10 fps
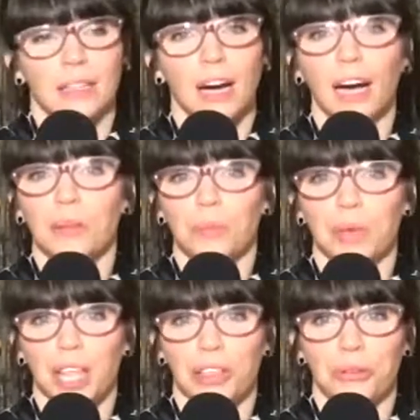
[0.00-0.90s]
gotten
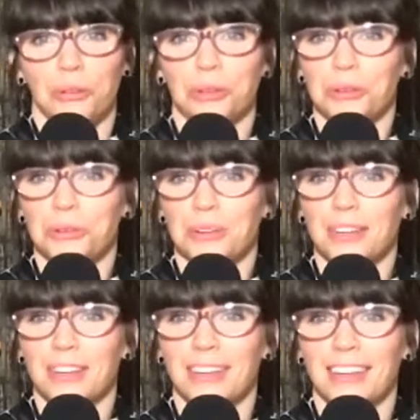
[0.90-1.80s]
me through
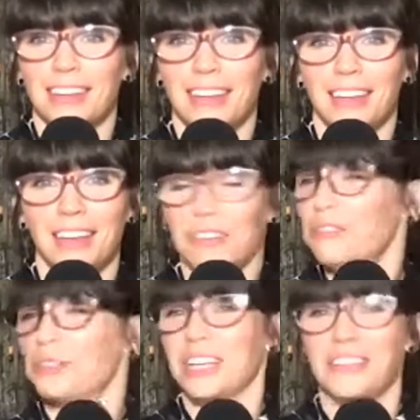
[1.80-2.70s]

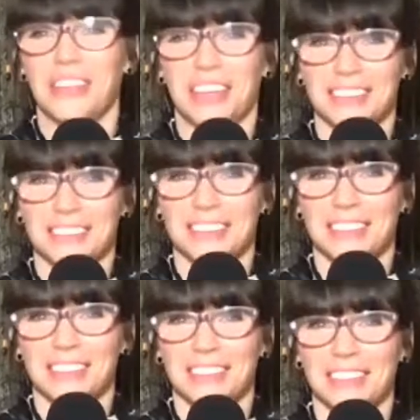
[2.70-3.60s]
everything.
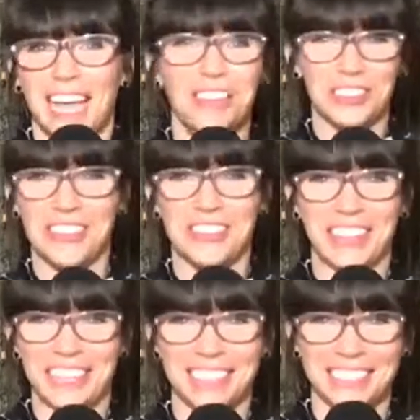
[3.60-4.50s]

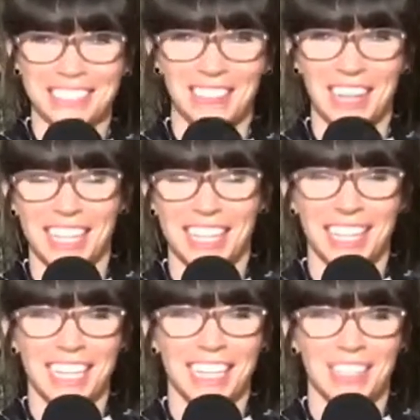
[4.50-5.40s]
Everything. I mean, I
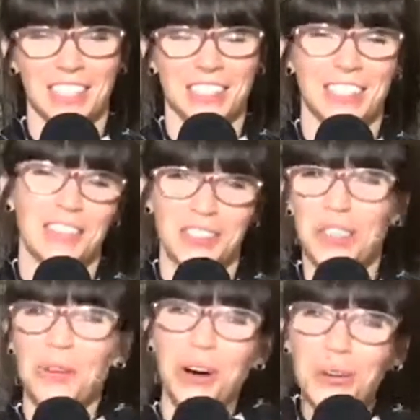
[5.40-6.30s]
think that it sounds
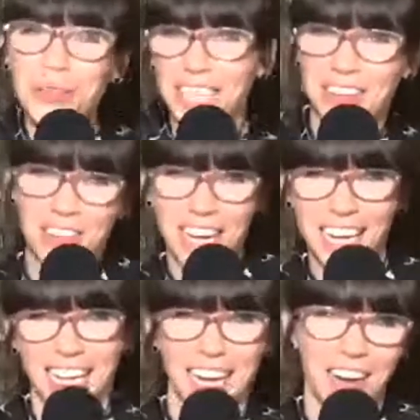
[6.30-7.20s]
so hokey, right?
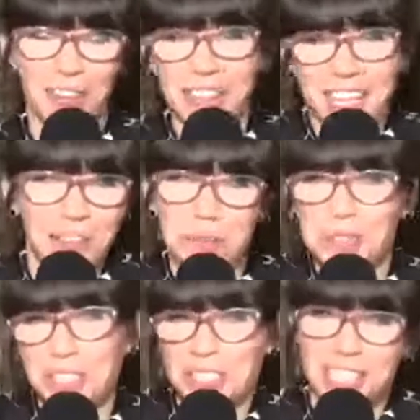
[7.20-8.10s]
And I think every
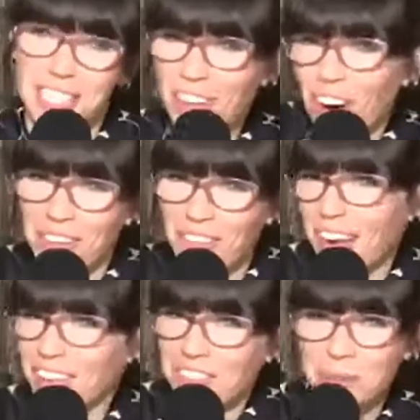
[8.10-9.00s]
musician says, "Oh, I
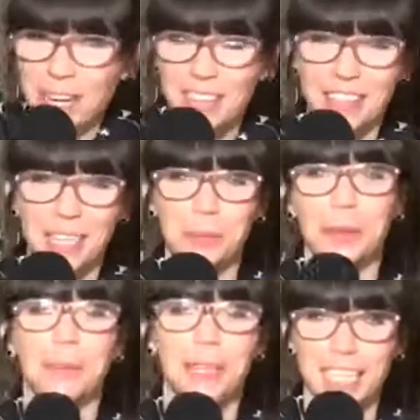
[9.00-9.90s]
write for my therapy,"
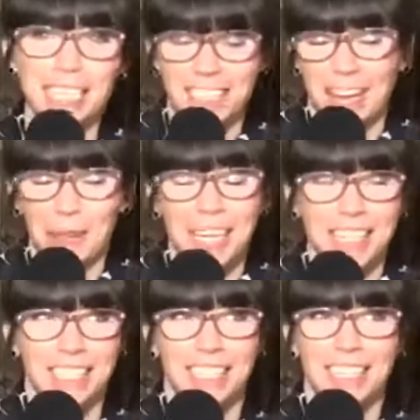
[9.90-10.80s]
but I
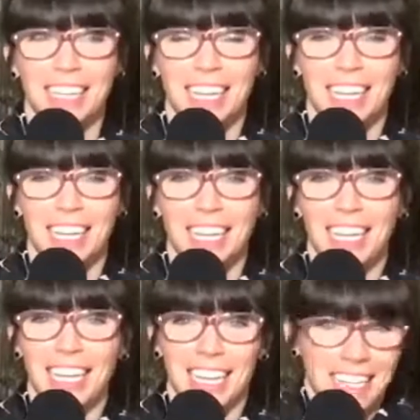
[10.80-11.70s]
mean,
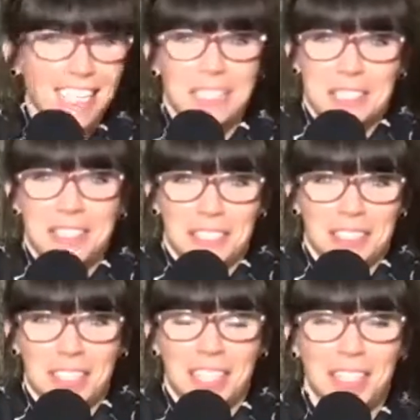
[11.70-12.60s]
it is
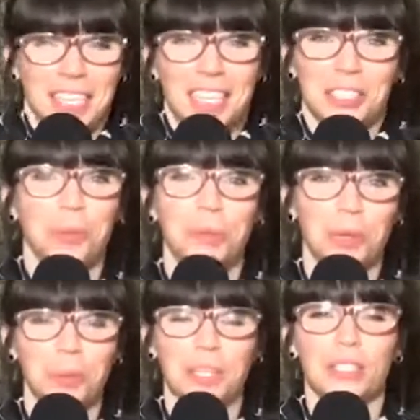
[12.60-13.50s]
the initial
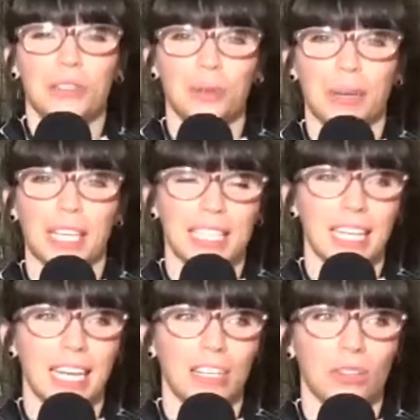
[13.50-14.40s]
purpose for me is
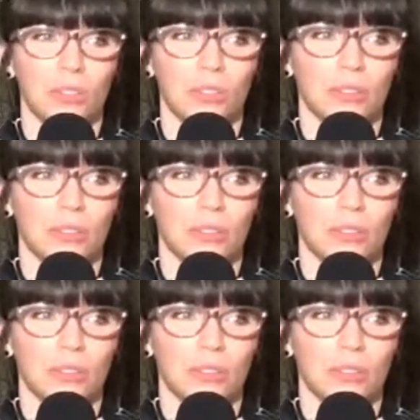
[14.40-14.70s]
that I don't